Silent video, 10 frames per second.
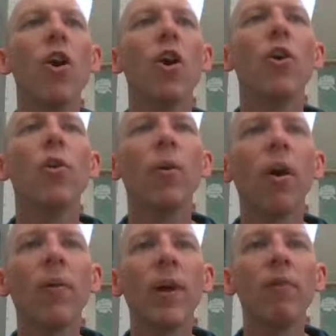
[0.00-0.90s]
You are
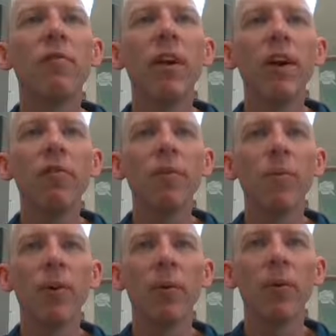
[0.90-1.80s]
already very
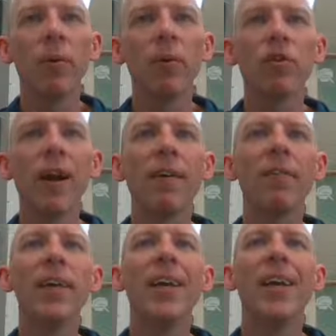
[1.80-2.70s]
familiar with Earth's
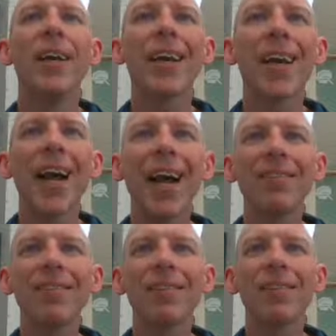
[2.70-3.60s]
gravity. It
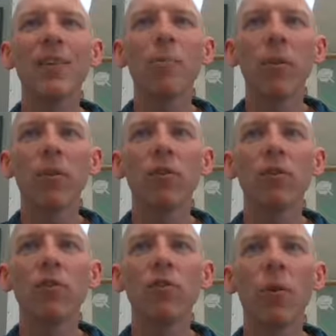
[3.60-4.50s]
constantly pulls
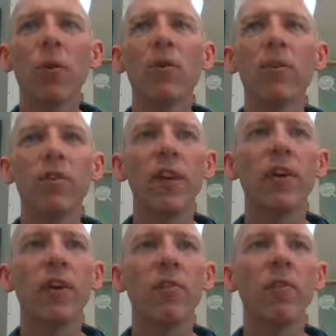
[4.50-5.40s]
you toward the
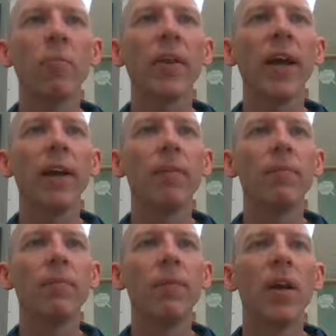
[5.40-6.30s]
center of the planet.
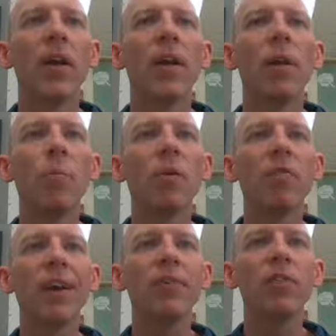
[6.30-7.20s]
It
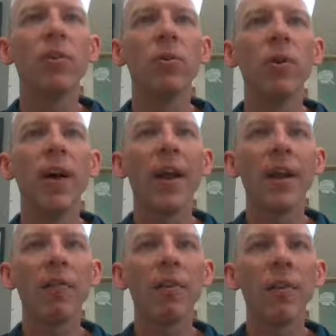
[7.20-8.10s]
prevents you and
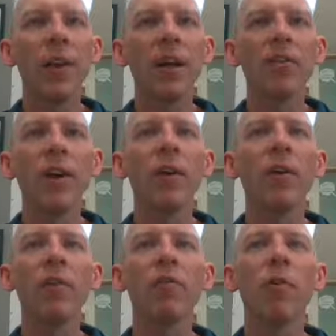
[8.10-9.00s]
everything else on
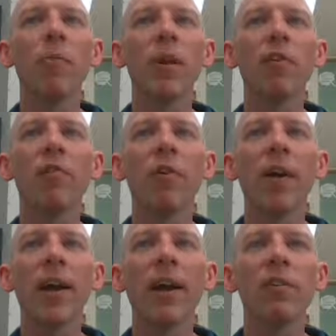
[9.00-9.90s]
Earth from being
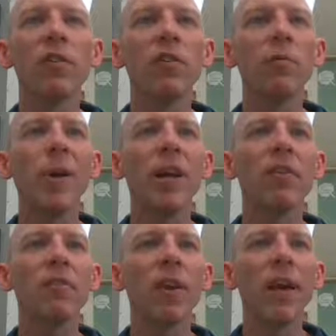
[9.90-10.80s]
flung out into
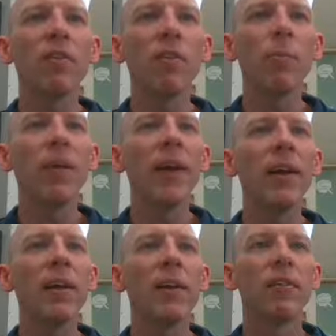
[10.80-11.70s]
space as the
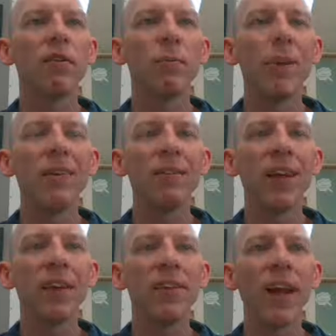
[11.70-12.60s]
planet spins
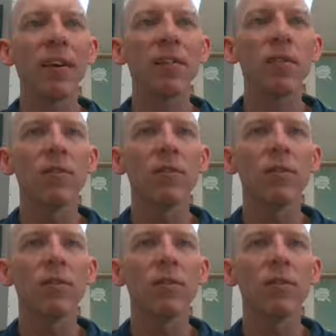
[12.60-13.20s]
on its axis.